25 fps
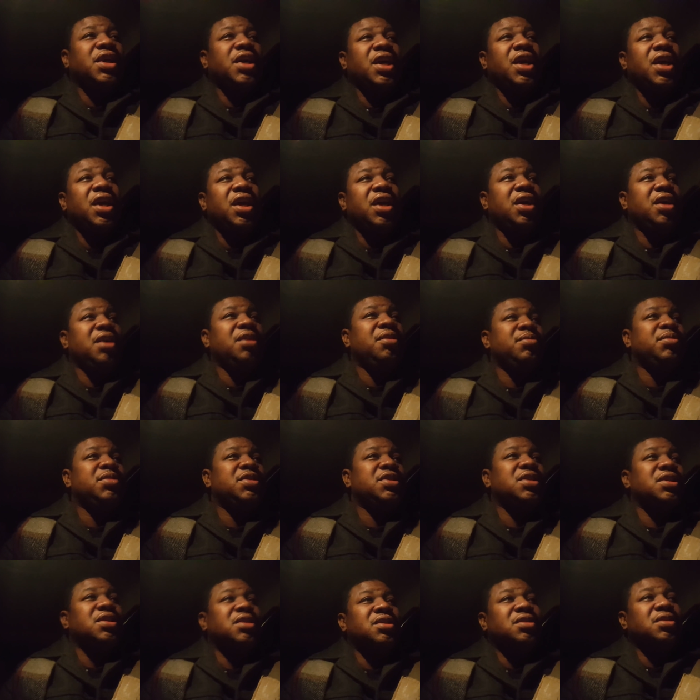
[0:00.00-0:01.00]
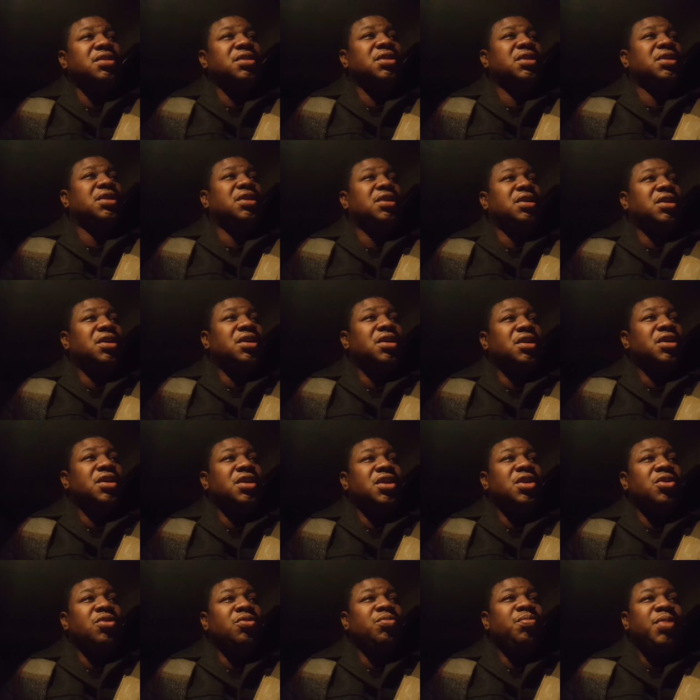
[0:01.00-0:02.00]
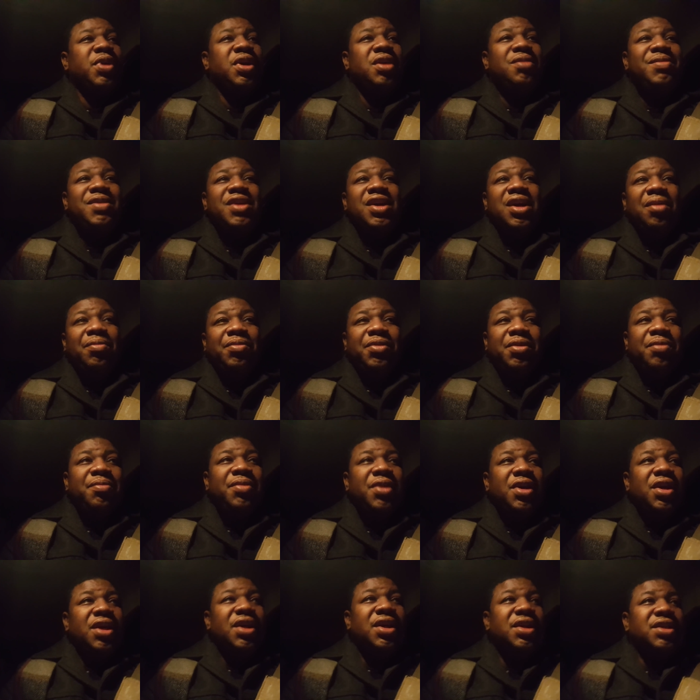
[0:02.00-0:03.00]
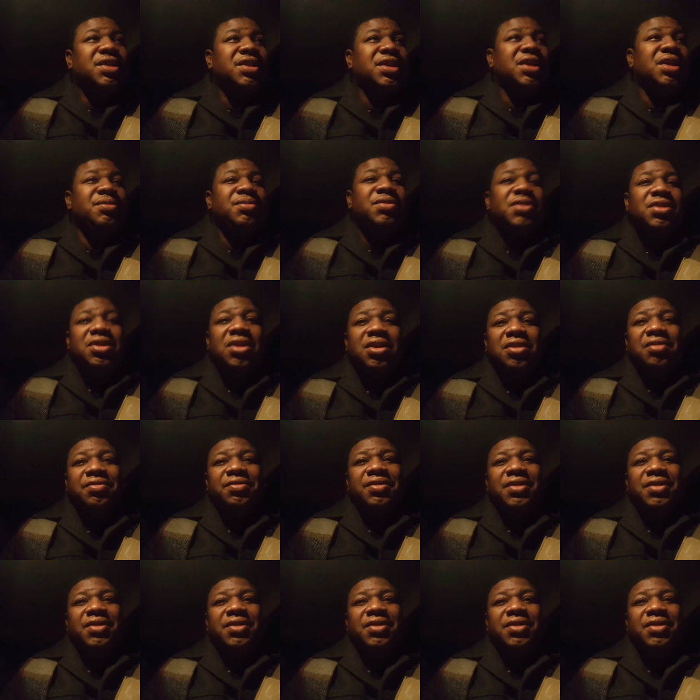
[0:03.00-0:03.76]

games and yo, baby, I'm the man type stuff.